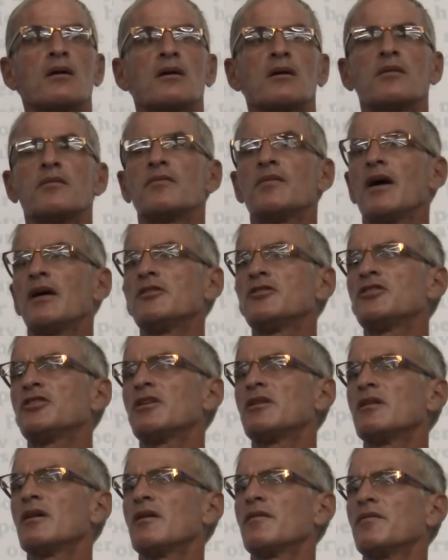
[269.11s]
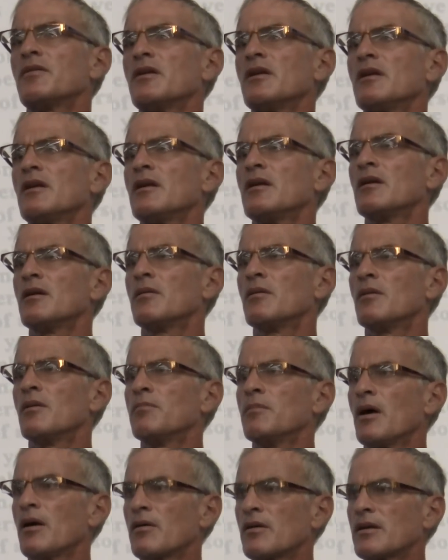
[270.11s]
convention of the
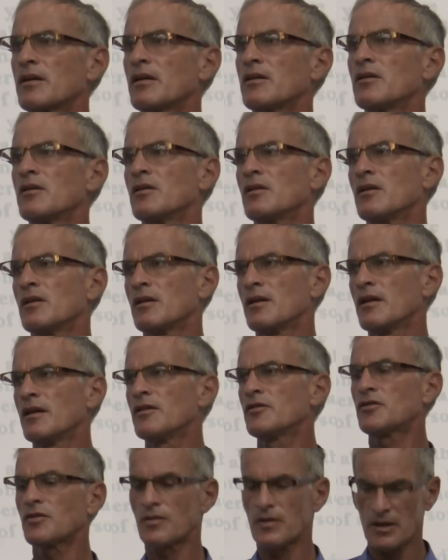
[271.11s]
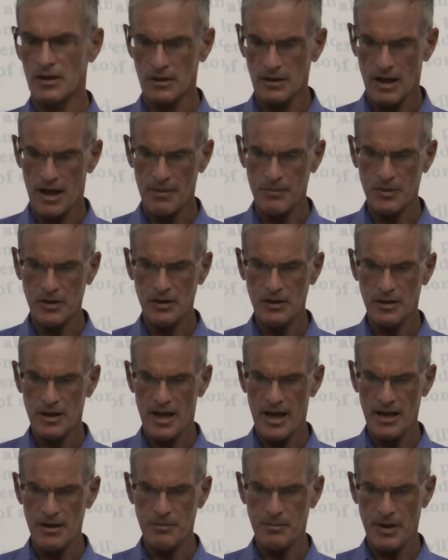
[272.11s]
American Israel Lobby,
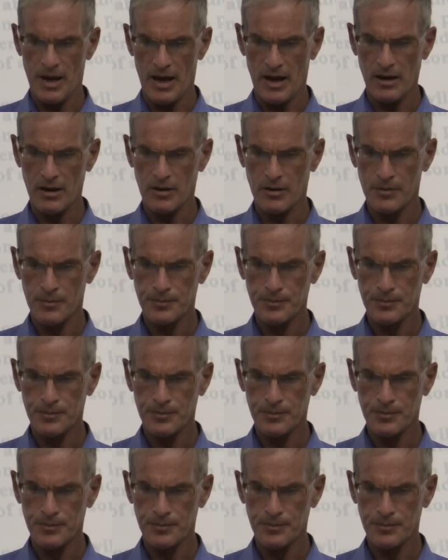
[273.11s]
AIPAC,